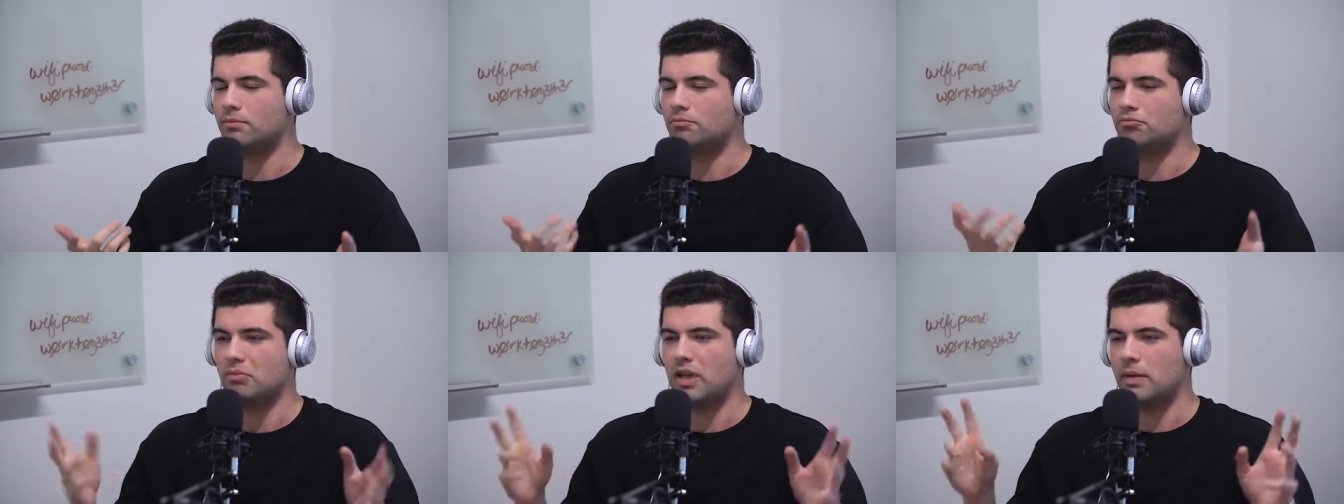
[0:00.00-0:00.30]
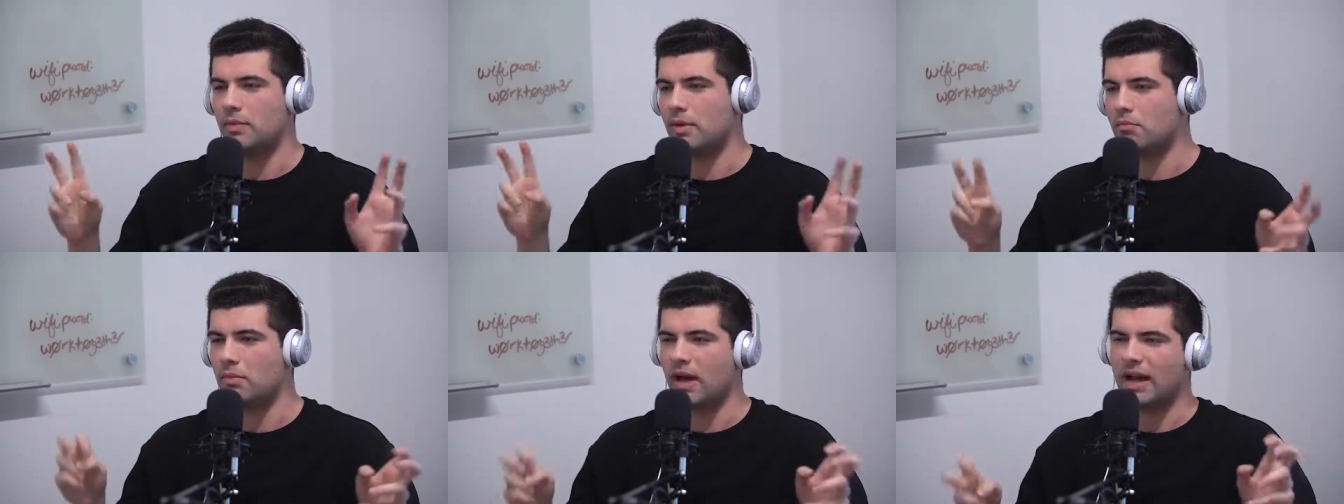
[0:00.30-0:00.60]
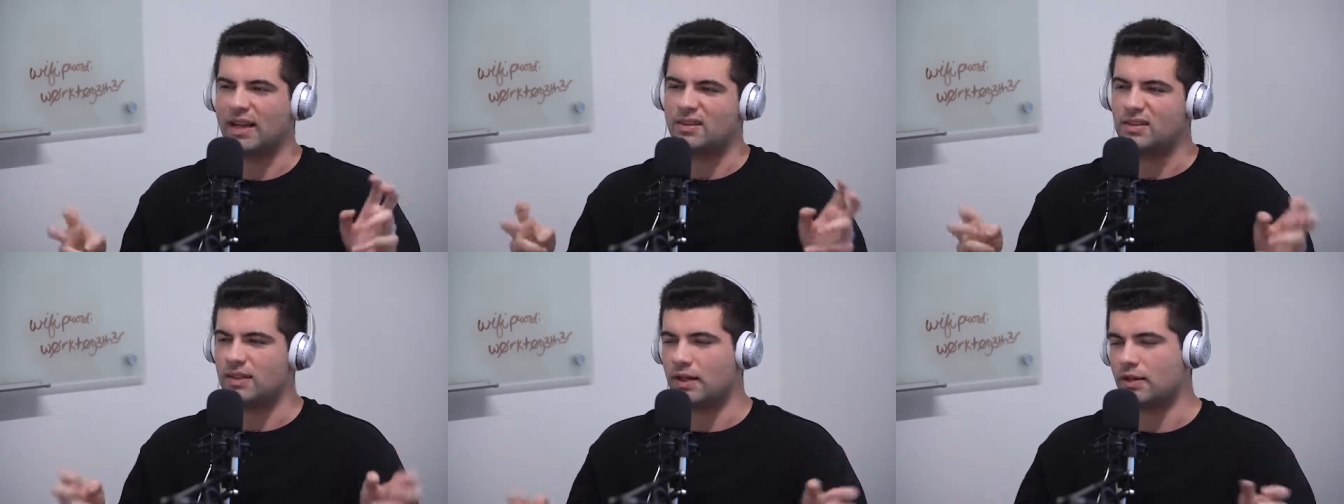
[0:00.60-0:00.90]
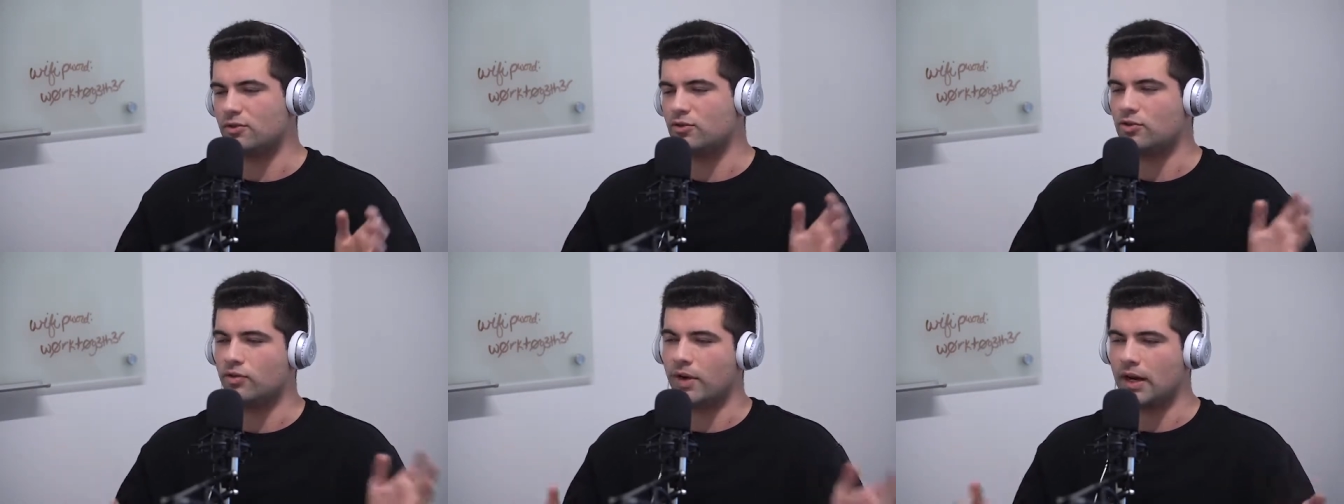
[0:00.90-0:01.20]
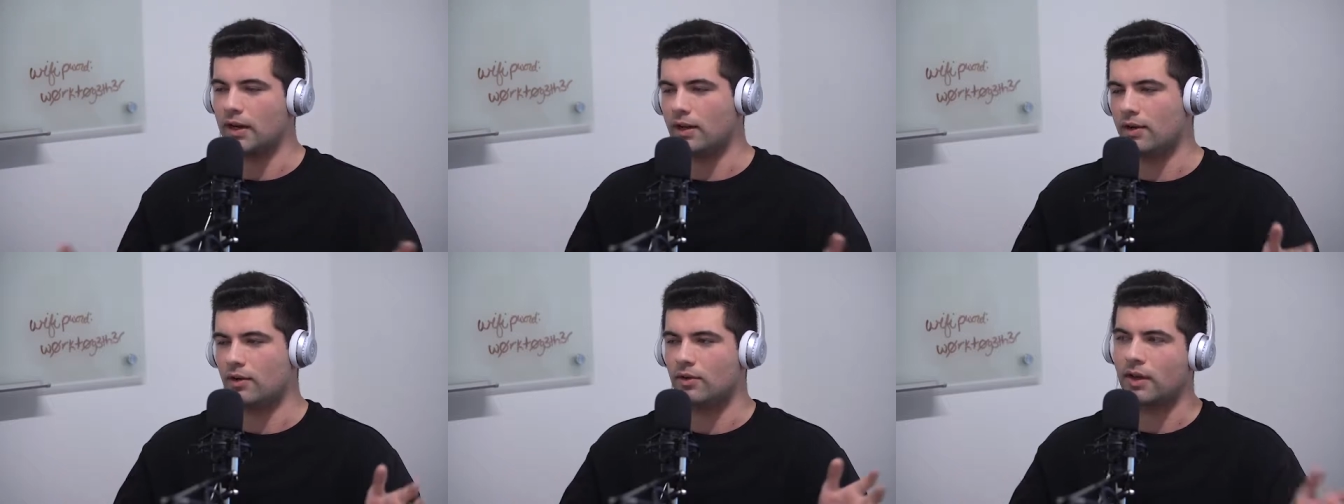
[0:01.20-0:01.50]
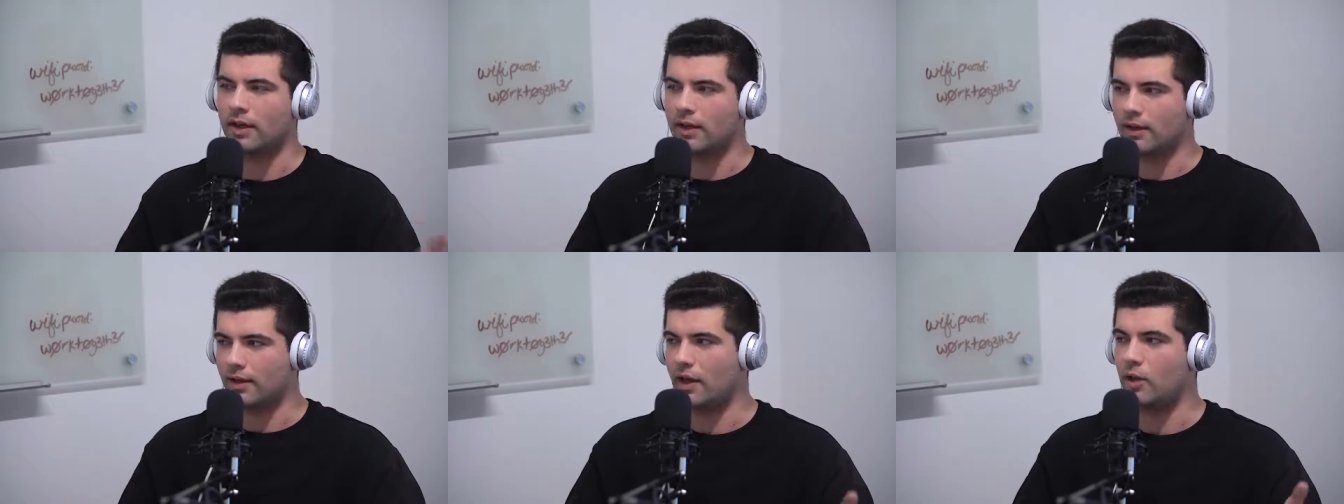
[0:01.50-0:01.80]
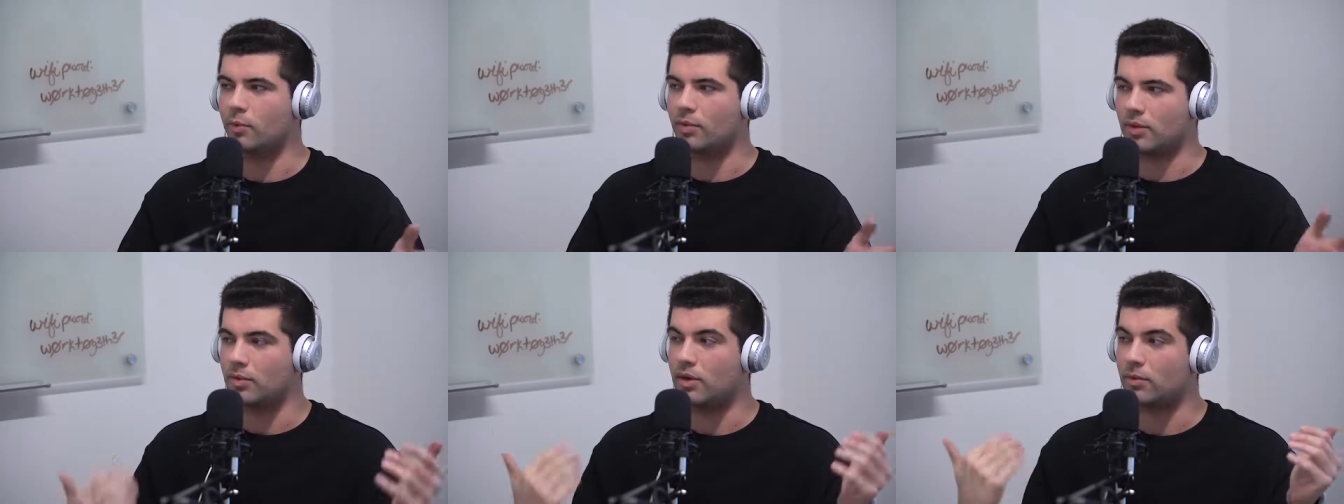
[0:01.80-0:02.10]
maybe mindset training, or
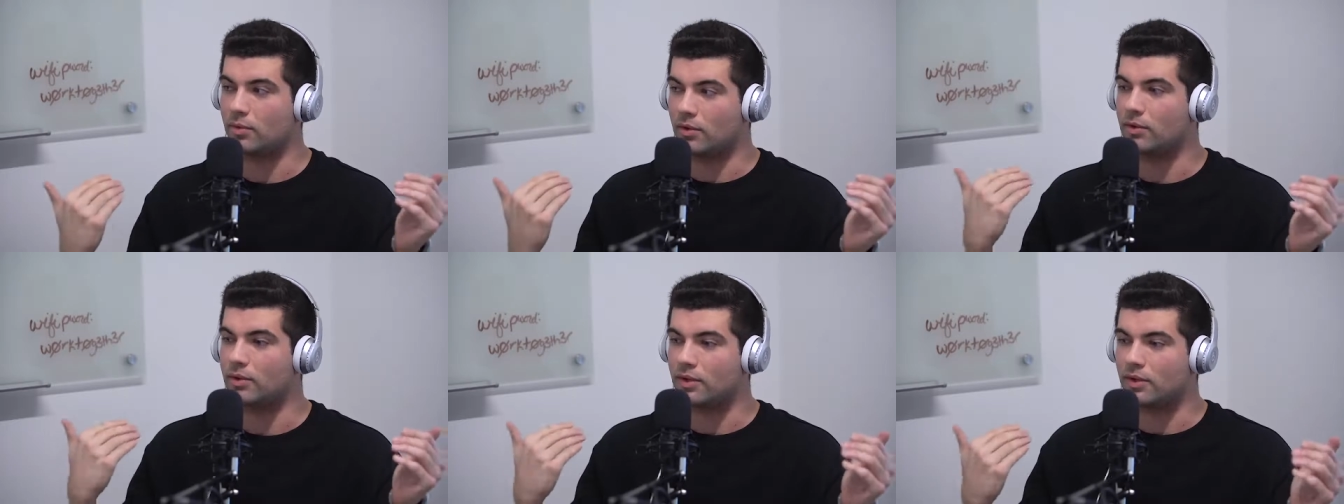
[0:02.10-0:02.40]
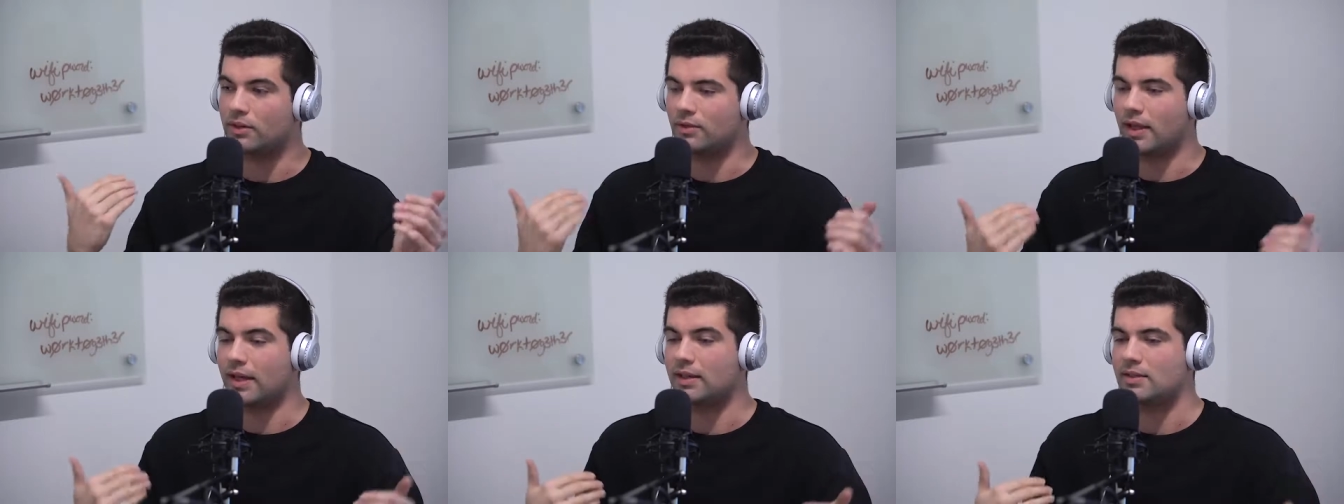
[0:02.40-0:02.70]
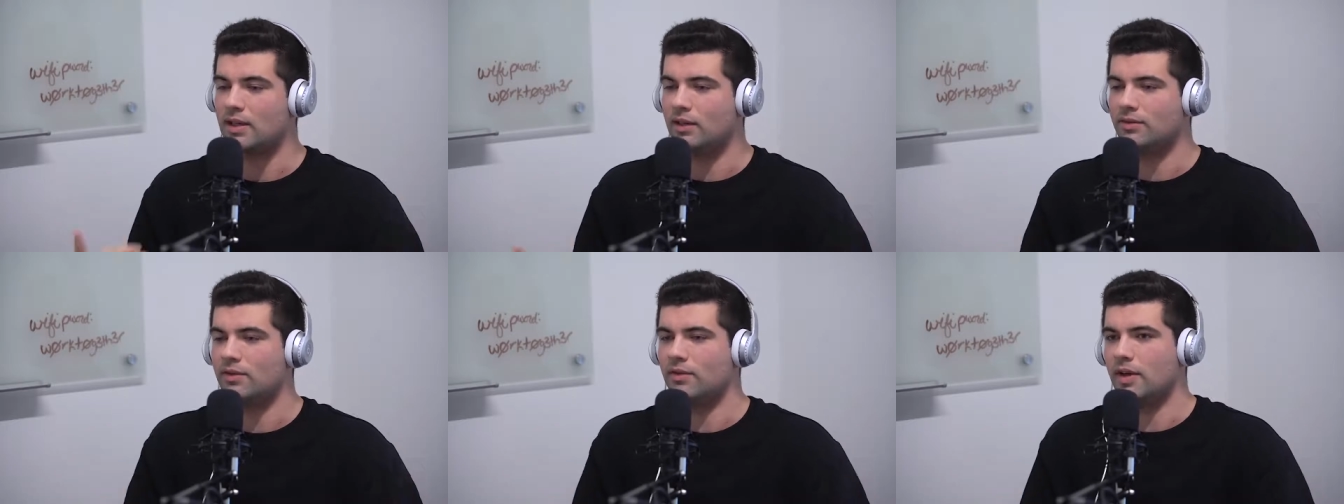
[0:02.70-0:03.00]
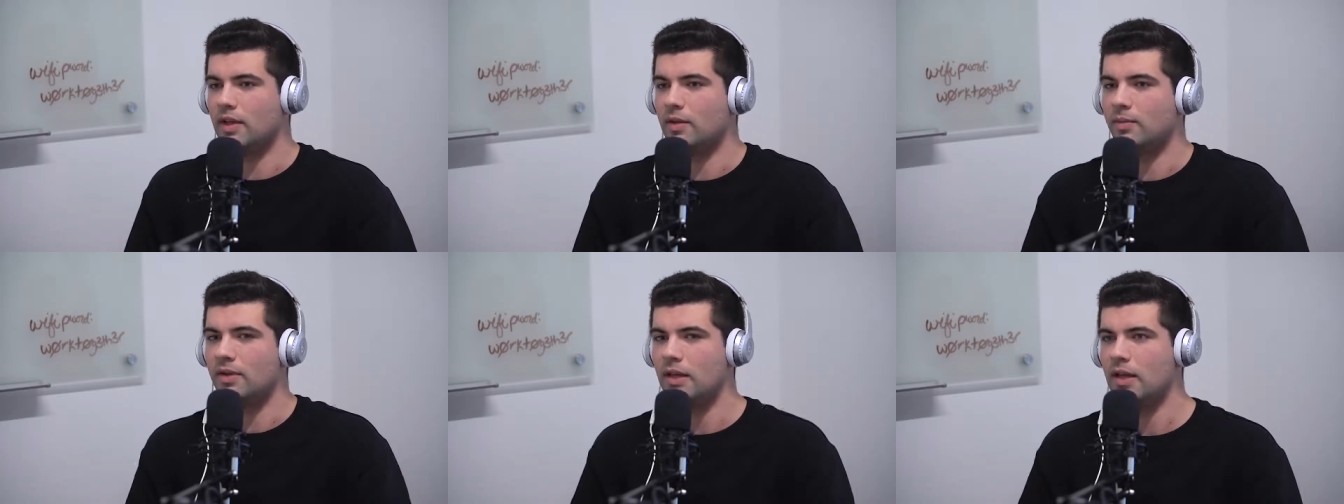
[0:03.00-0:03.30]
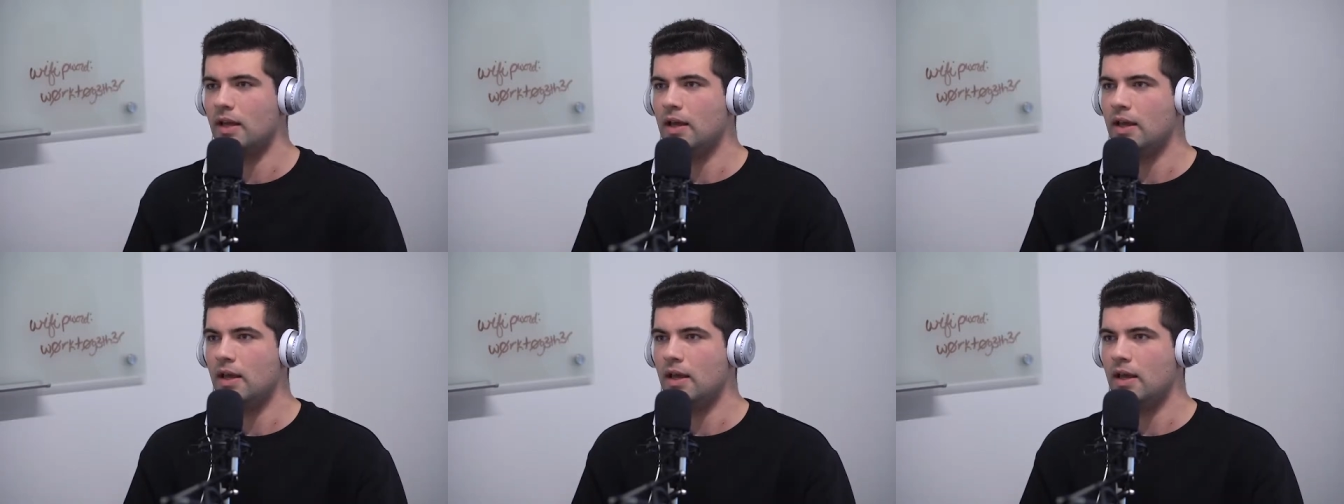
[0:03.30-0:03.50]
helping people with self-development.